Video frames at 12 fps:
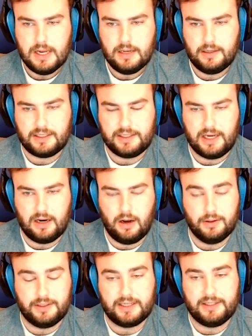Dexterity. Oh,
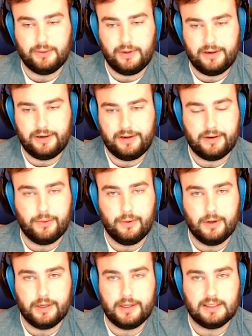it's dexterity and
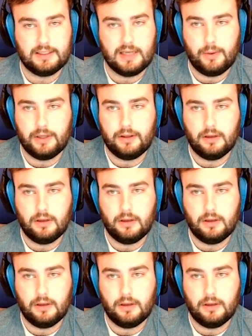authority. That's not what I thought it